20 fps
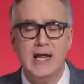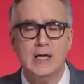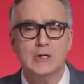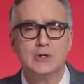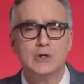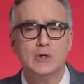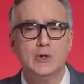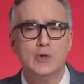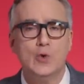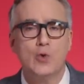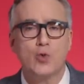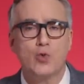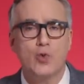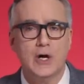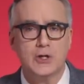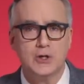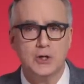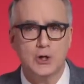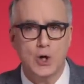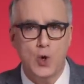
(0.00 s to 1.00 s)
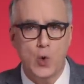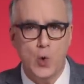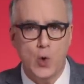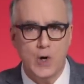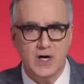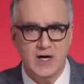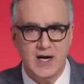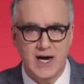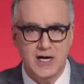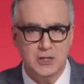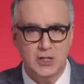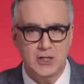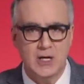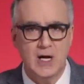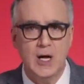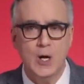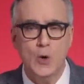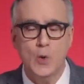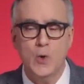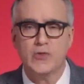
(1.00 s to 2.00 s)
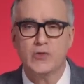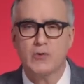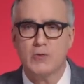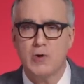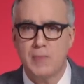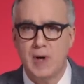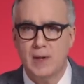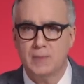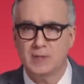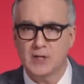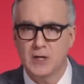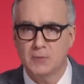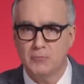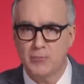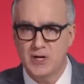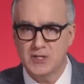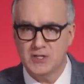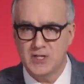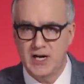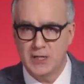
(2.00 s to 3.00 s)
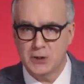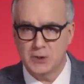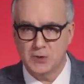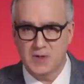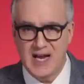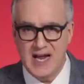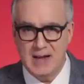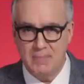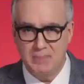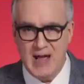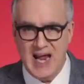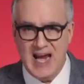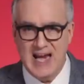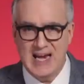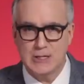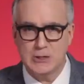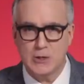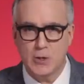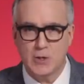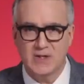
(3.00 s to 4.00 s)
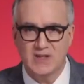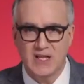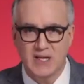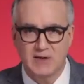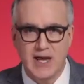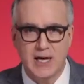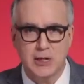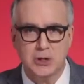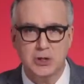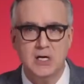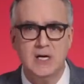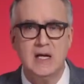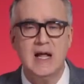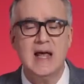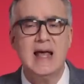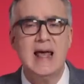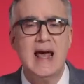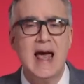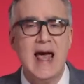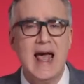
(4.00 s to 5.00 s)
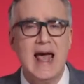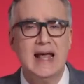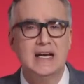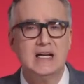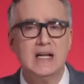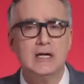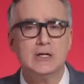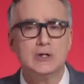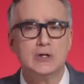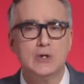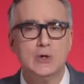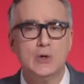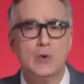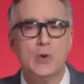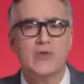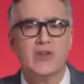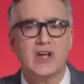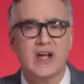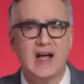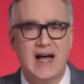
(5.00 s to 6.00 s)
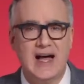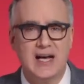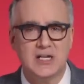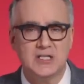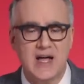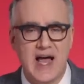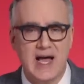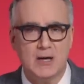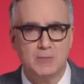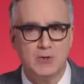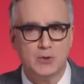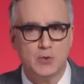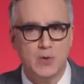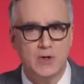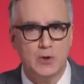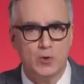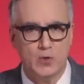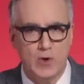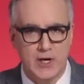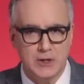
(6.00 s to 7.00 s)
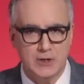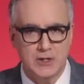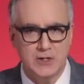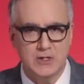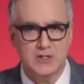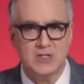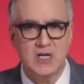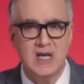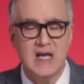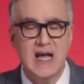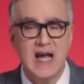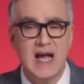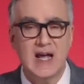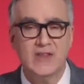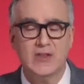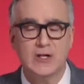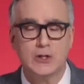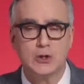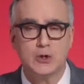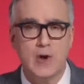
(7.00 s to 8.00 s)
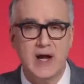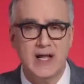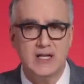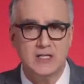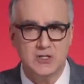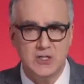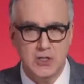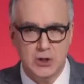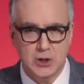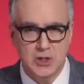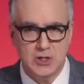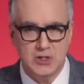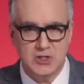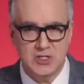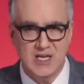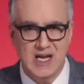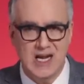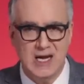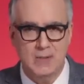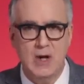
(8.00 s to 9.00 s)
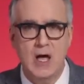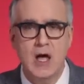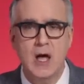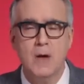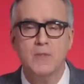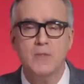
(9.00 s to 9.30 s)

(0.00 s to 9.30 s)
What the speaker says: into Russian coordination with the Republican presidential campaign during the election, and into the contact between the Russians and the transition team